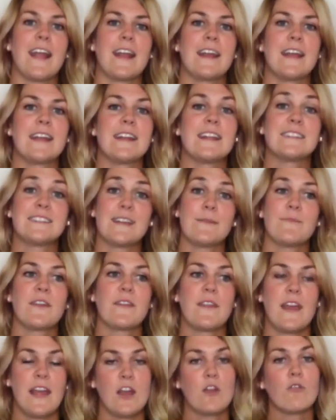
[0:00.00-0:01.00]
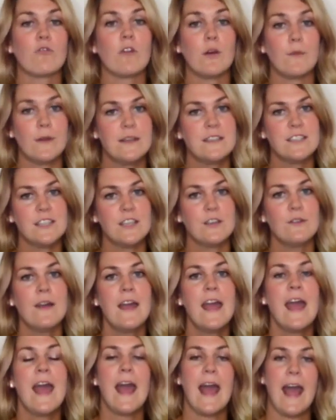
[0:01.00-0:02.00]
And it's something they can grow into.
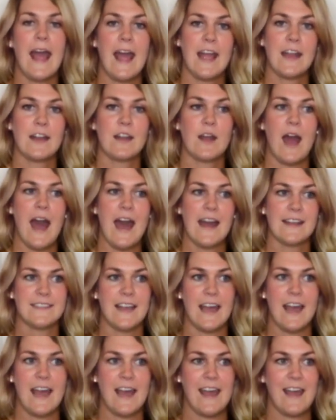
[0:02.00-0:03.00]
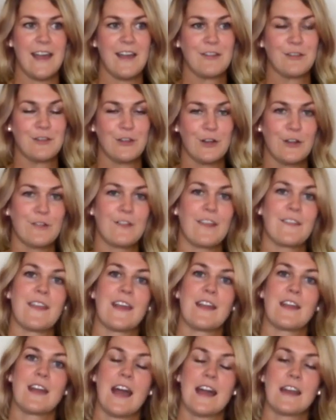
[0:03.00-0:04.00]
And as I learn that
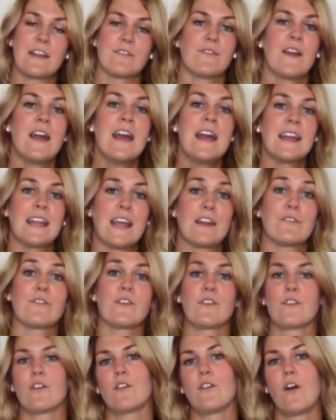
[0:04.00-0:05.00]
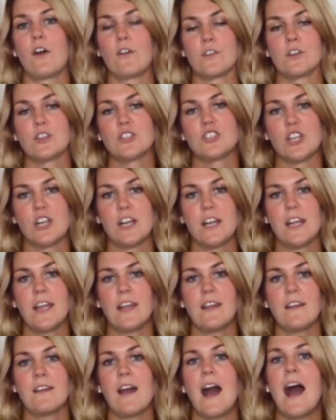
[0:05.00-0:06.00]
they kind of get further along their
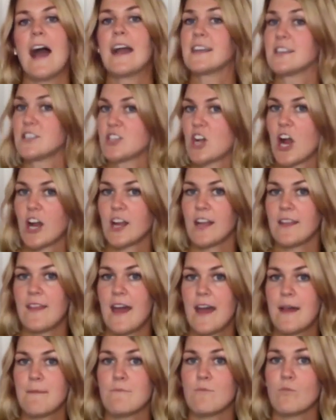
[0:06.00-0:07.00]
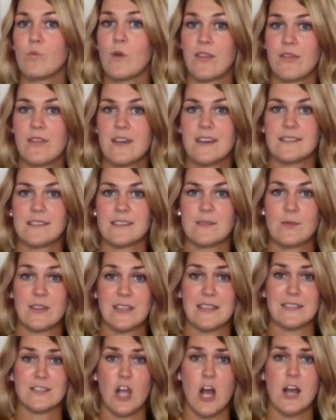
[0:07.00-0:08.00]
journey, I can target them with
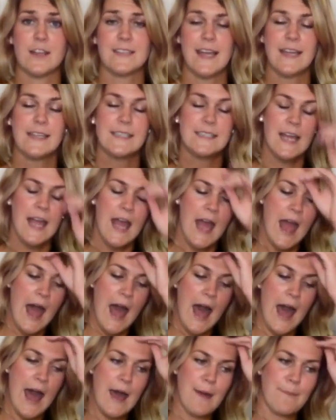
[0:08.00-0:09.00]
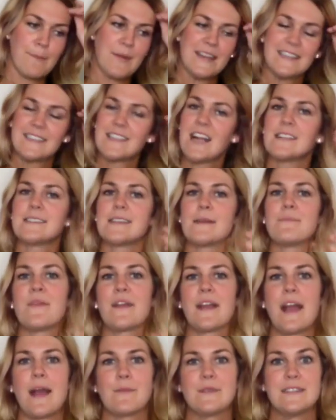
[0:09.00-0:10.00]
this content. But it's not
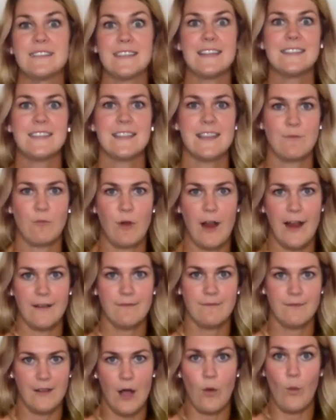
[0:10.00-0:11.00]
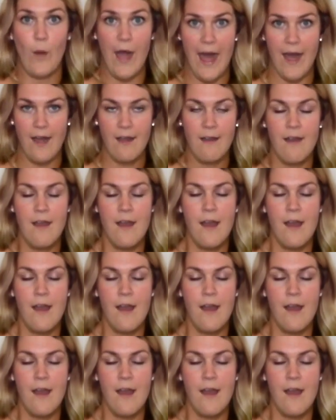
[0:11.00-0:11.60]
something I would send to them right away.